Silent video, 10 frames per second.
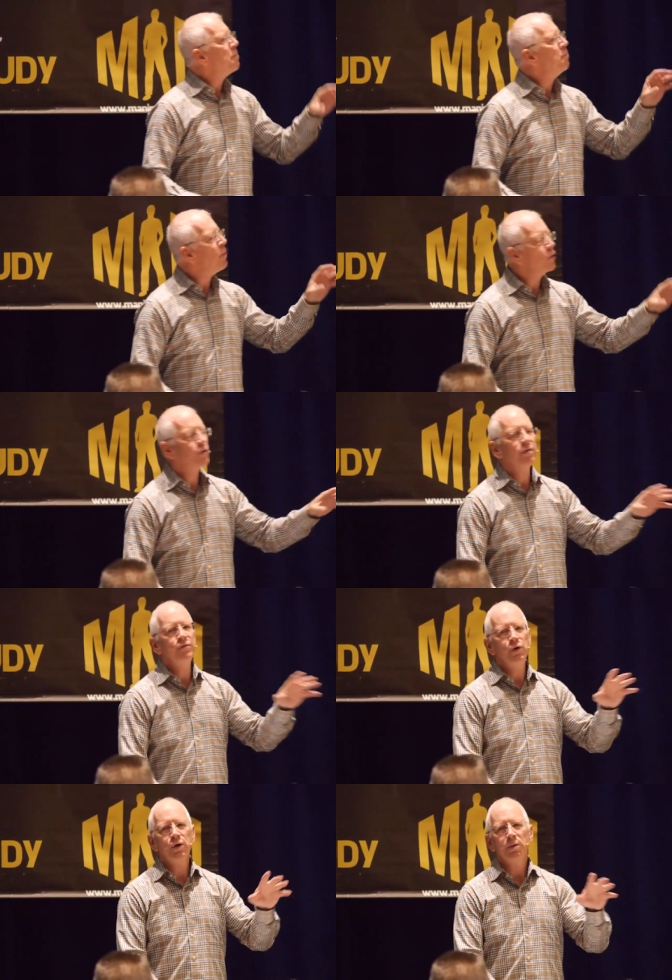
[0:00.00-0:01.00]
Most
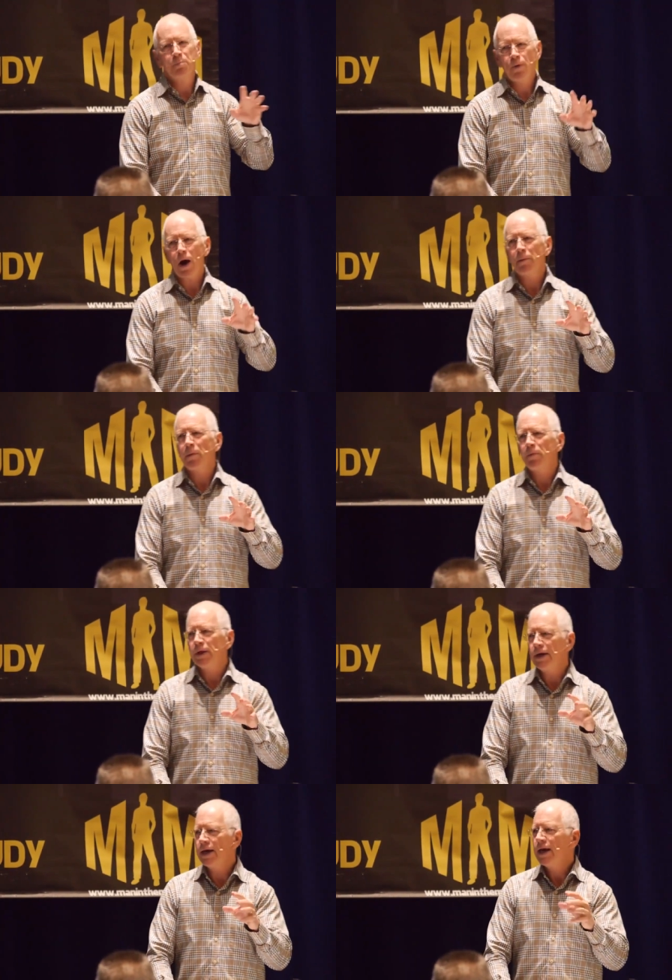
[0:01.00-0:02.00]
of you can
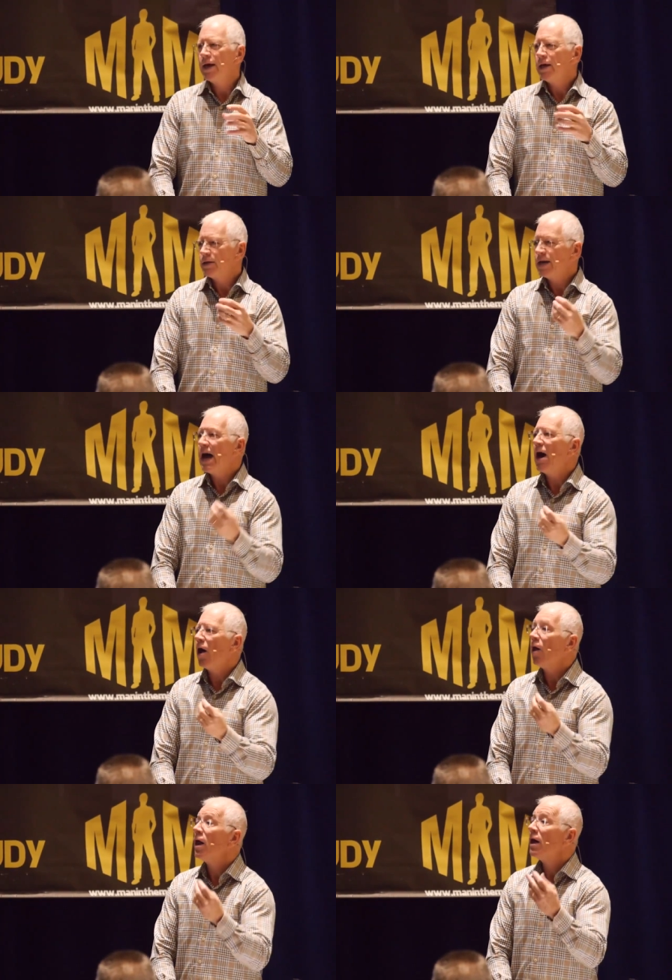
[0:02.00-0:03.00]
probably
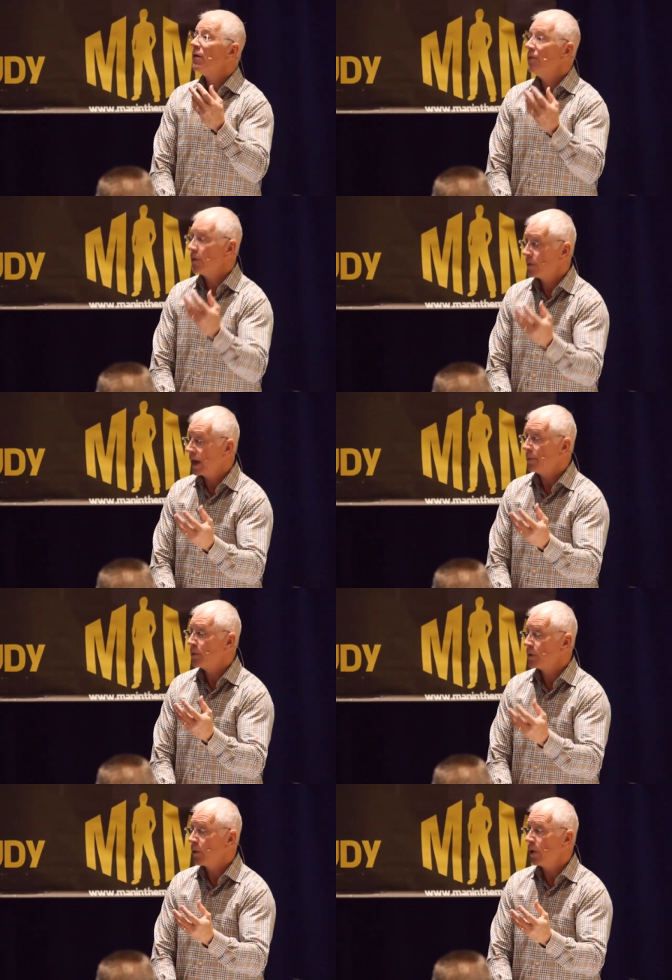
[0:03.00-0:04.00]
tell the same
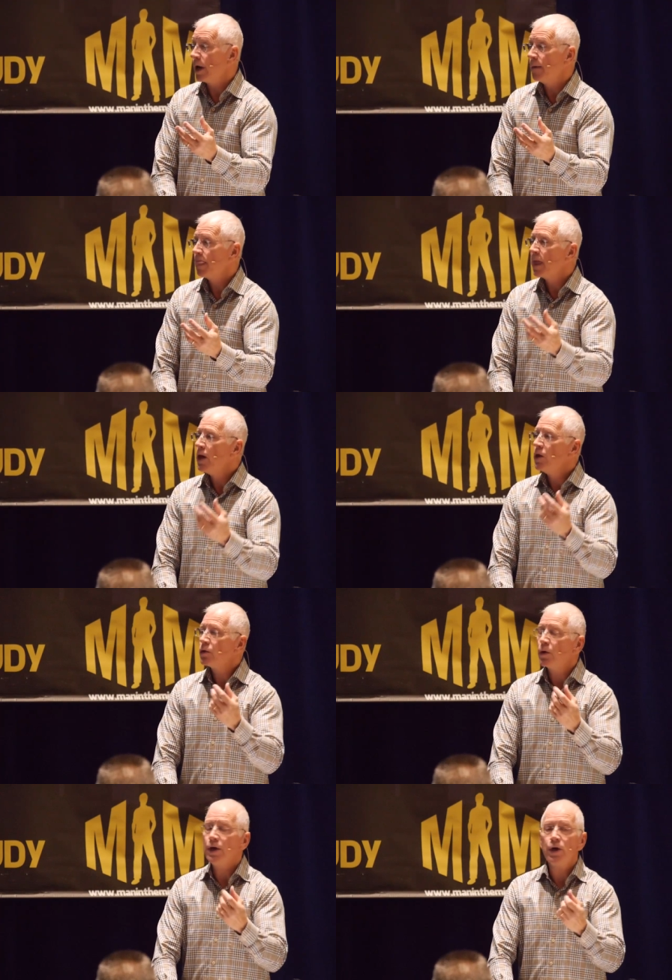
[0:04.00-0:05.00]
story.
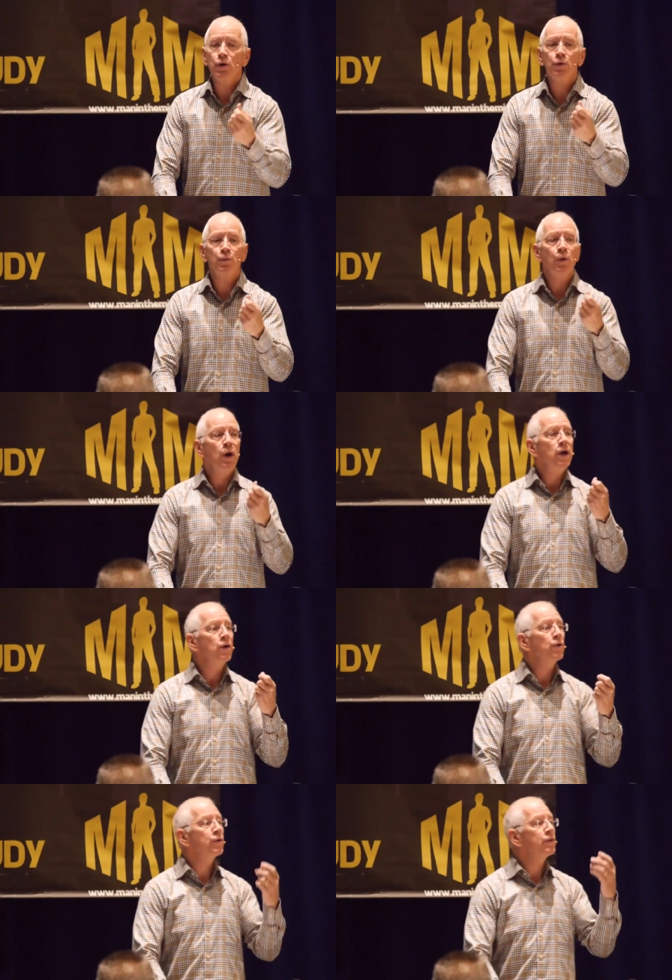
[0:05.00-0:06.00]
So here's,
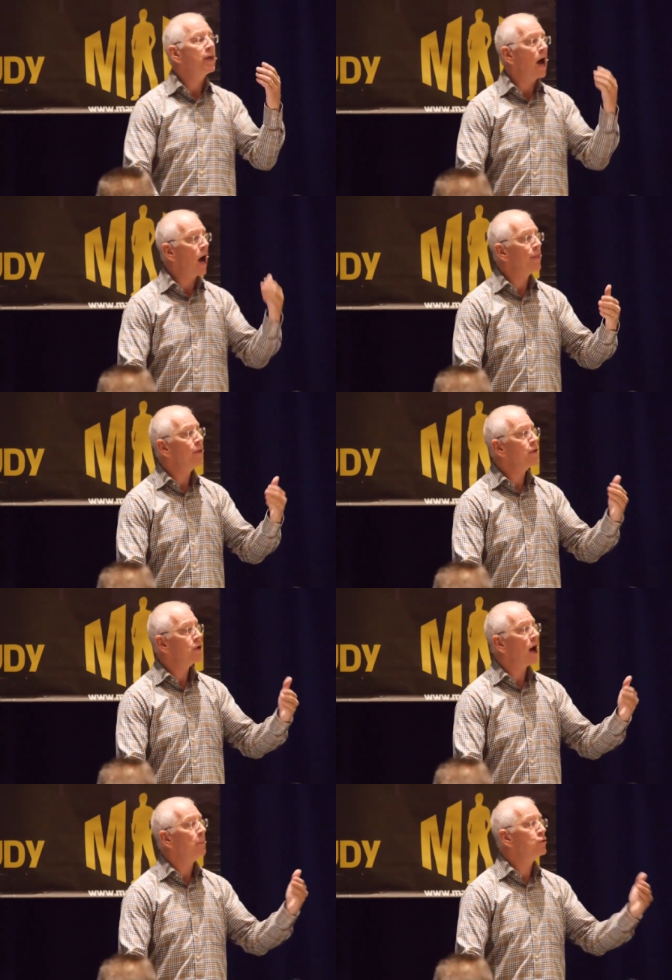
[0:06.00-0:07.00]
here's the on the
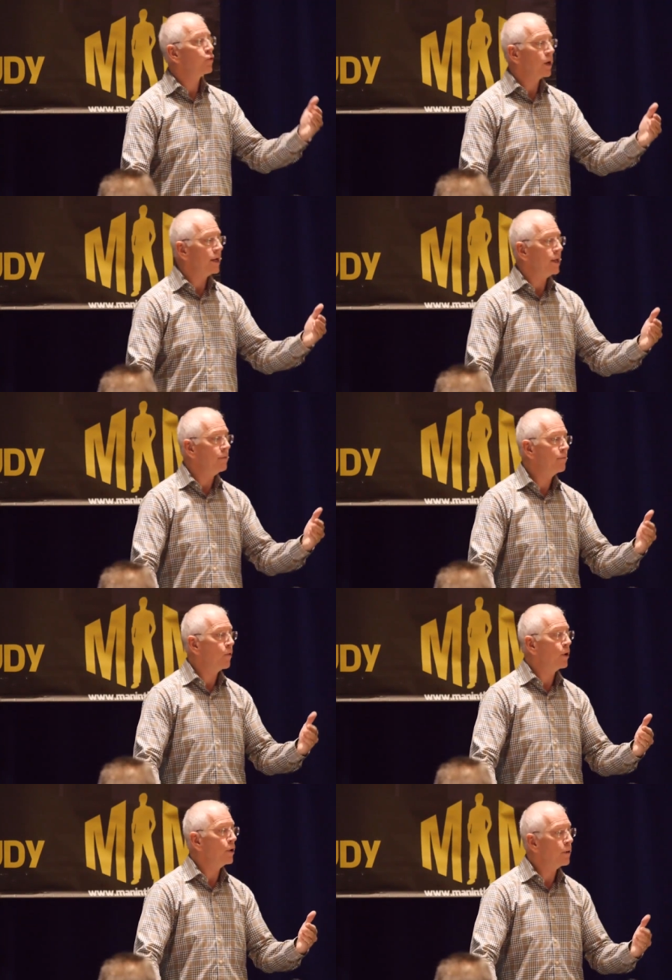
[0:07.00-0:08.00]
job training
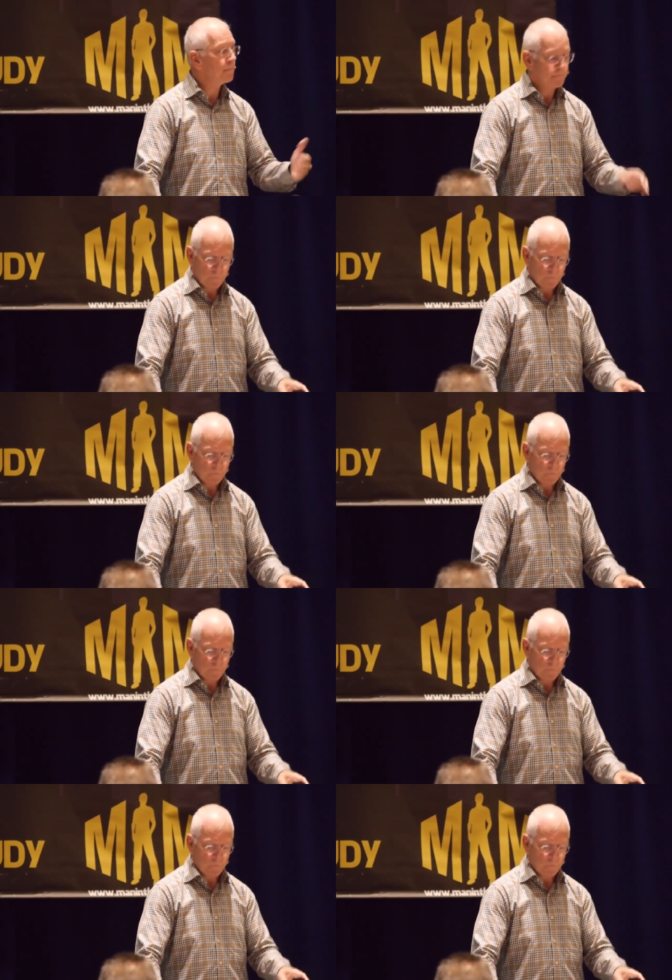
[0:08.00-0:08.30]
for you.